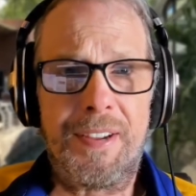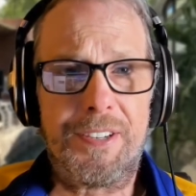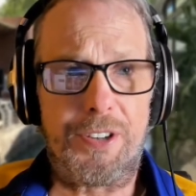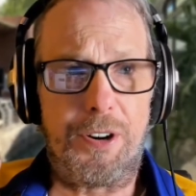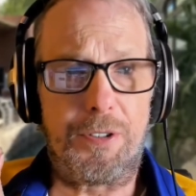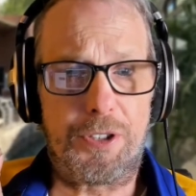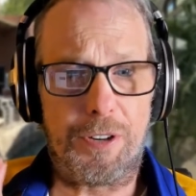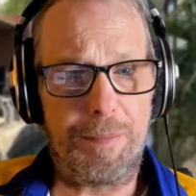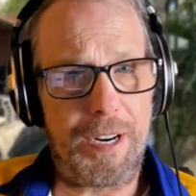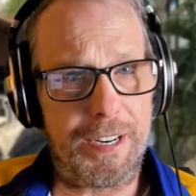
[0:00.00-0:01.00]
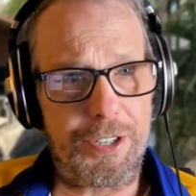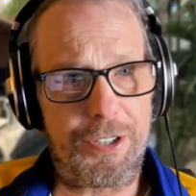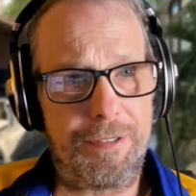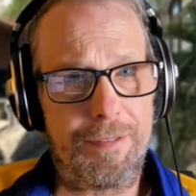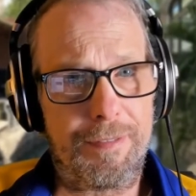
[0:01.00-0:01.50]
So shouldn't be an
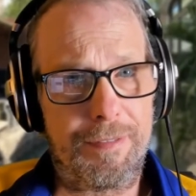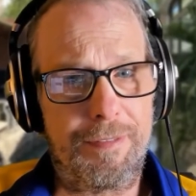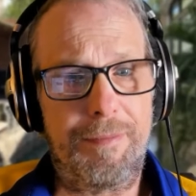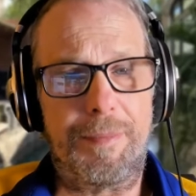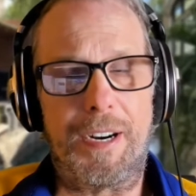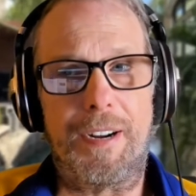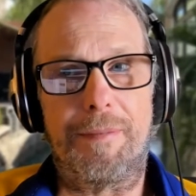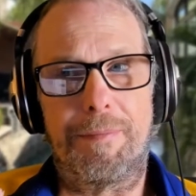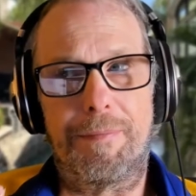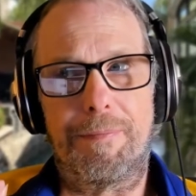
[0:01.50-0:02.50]
issue, but